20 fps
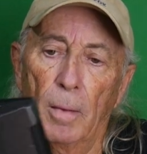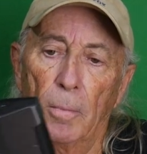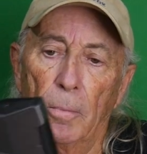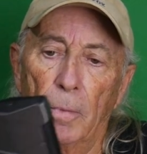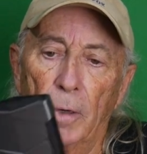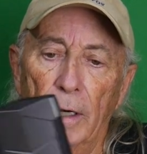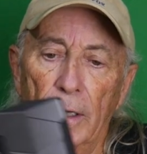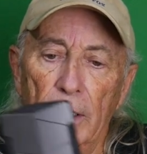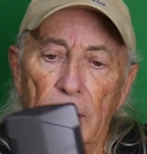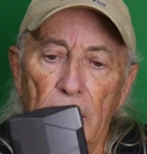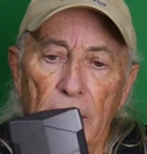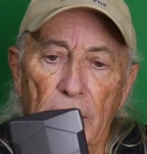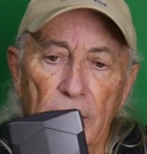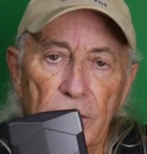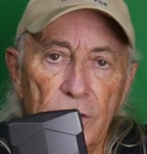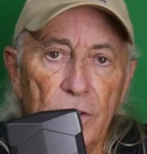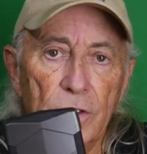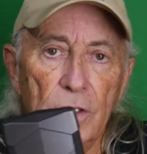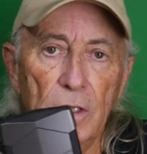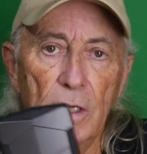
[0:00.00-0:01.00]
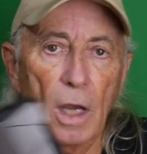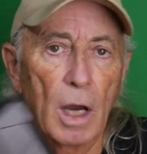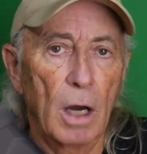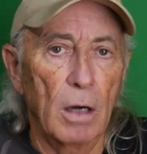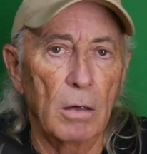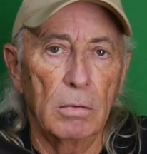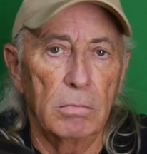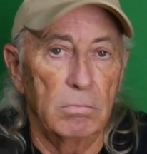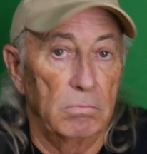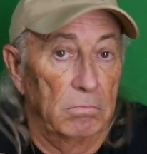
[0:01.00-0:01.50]
But let's see
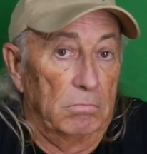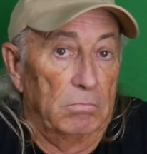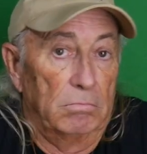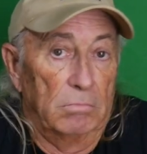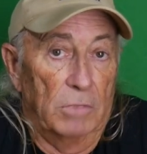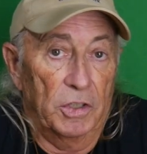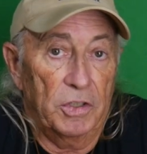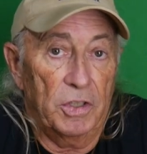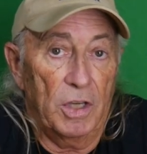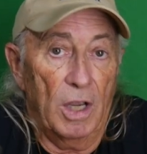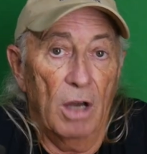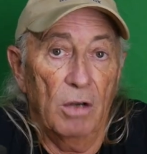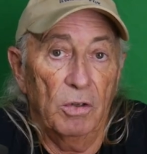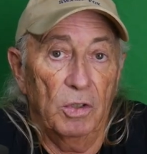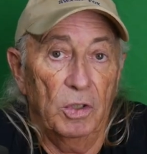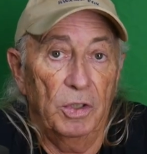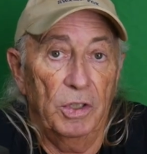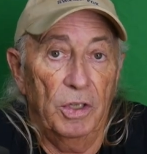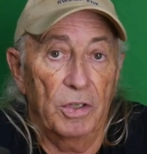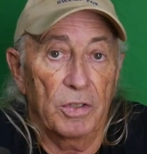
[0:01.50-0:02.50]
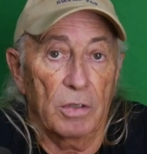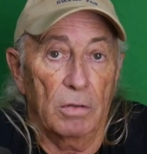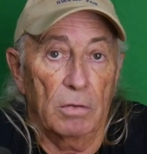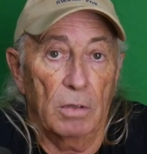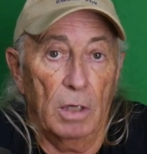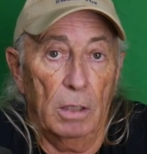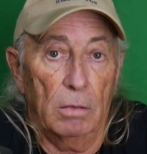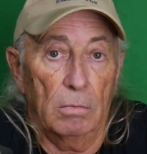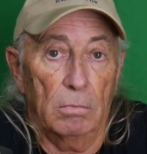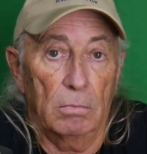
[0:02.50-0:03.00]
how let's see how good is it,
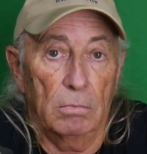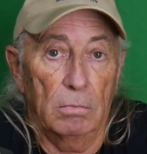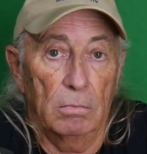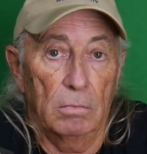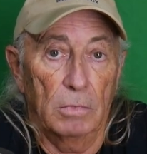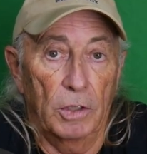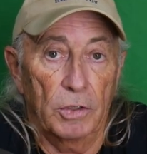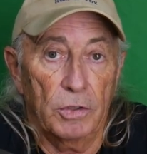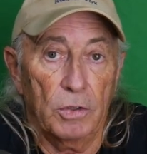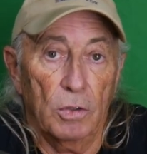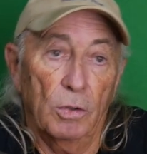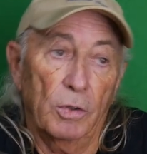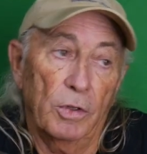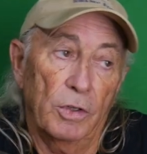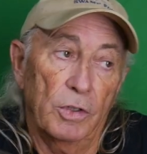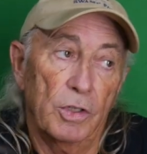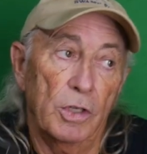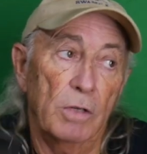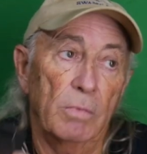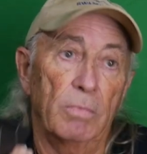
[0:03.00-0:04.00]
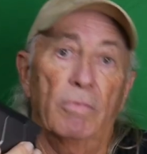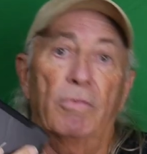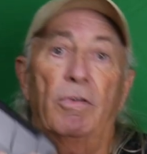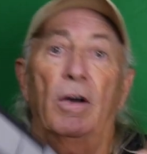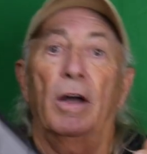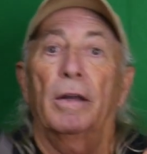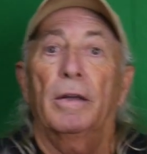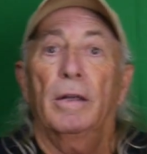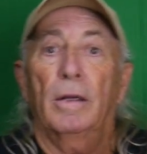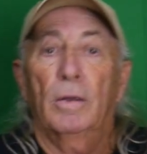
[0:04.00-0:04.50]
right? Let's go to the Jeep and find